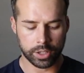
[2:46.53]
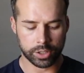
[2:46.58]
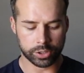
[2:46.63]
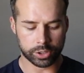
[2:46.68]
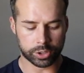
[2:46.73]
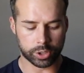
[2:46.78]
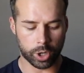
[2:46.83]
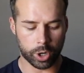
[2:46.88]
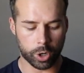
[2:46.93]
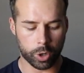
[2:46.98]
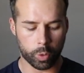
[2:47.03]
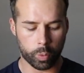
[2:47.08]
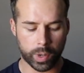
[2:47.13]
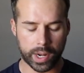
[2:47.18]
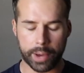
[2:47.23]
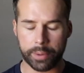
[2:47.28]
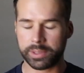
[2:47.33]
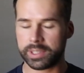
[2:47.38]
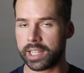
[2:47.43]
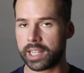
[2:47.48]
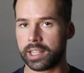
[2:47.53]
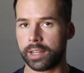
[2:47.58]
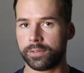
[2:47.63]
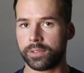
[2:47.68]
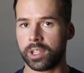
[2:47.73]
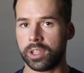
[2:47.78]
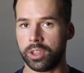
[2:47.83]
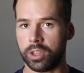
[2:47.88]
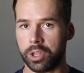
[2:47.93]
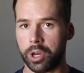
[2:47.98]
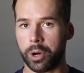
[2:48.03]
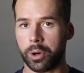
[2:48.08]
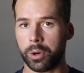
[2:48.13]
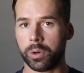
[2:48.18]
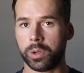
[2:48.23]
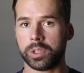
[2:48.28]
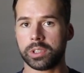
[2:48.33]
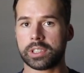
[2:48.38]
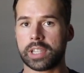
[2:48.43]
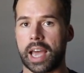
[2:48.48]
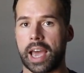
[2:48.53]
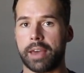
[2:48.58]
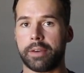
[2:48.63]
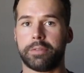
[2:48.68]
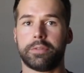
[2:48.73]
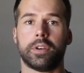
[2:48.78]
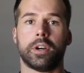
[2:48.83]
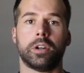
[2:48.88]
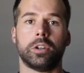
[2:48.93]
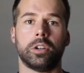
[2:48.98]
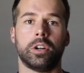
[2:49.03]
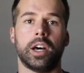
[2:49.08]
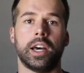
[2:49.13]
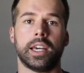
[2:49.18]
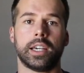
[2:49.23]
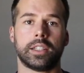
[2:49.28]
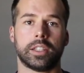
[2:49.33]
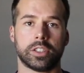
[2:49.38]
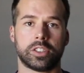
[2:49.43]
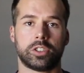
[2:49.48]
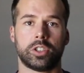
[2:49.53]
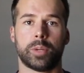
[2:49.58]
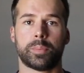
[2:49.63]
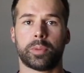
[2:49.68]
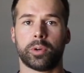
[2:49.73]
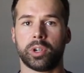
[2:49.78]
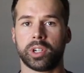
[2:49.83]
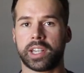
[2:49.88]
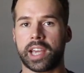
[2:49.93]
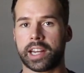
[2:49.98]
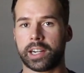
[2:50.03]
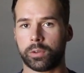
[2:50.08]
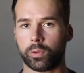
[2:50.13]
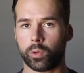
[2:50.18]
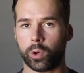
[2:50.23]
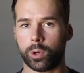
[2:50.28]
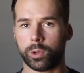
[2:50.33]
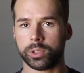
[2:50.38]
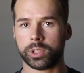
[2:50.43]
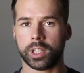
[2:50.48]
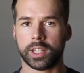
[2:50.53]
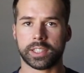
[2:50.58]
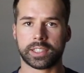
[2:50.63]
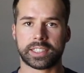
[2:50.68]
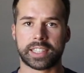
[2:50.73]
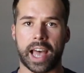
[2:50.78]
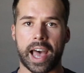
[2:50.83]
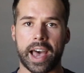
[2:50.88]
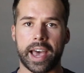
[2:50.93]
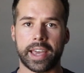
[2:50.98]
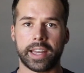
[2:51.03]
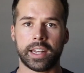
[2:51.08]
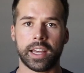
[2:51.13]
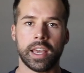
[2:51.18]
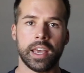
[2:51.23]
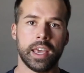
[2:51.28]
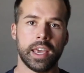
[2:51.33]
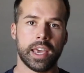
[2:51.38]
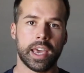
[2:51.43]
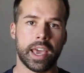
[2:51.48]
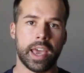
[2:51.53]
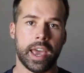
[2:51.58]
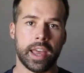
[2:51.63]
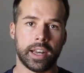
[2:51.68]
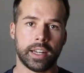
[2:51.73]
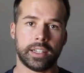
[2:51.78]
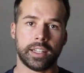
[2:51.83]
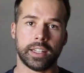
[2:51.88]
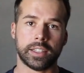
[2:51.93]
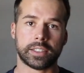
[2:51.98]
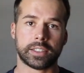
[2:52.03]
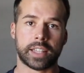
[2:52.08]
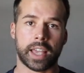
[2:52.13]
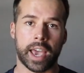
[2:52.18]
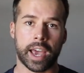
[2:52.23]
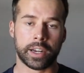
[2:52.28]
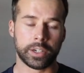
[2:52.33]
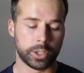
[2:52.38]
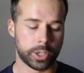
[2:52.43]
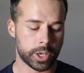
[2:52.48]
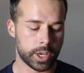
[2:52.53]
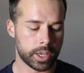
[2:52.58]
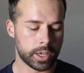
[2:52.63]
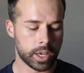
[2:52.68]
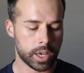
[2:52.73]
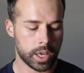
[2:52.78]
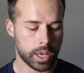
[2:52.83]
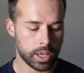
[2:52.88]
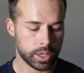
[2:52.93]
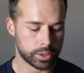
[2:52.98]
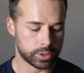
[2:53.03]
So when I would deadlift in those, I felt like the slipper would kind of roll to the side and it didn't stay on good.